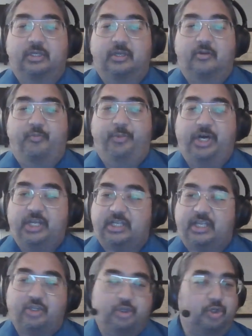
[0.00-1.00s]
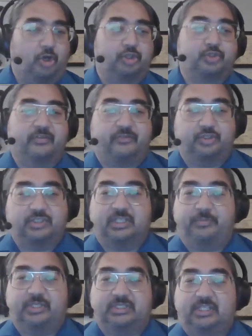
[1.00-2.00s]
But I could also have used an
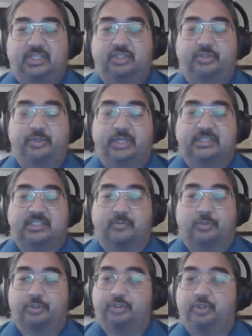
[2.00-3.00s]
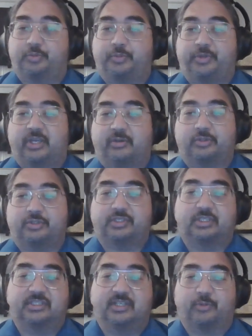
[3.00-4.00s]
NPC who had similar superpowers,
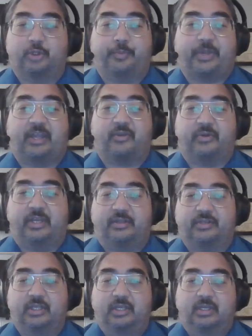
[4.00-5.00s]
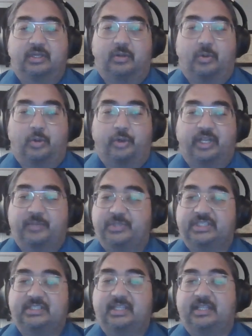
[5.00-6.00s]
similar background, or an
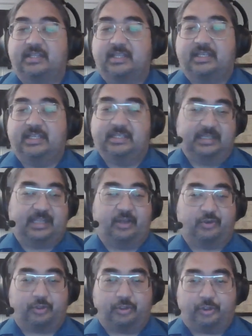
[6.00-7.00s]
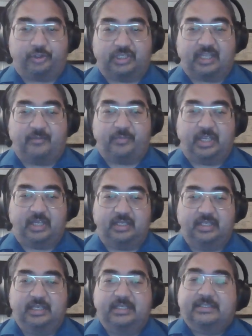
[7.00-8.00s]
NPC that he'd encountered earlier in the campaign.
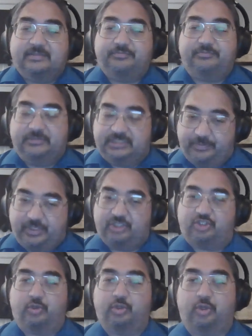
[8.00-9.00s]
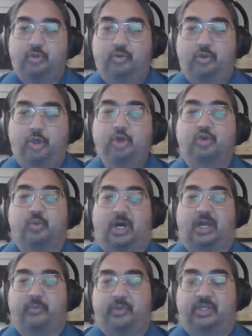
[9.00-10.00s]
Depends on who I
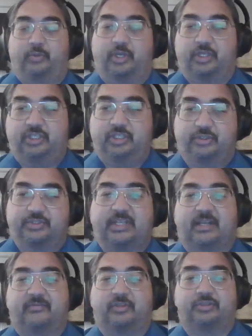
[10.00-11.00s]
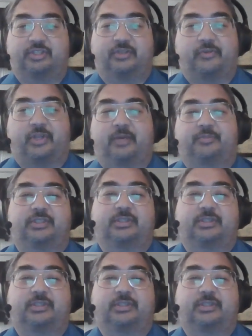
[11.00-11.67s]
really wanted to use out of those different options.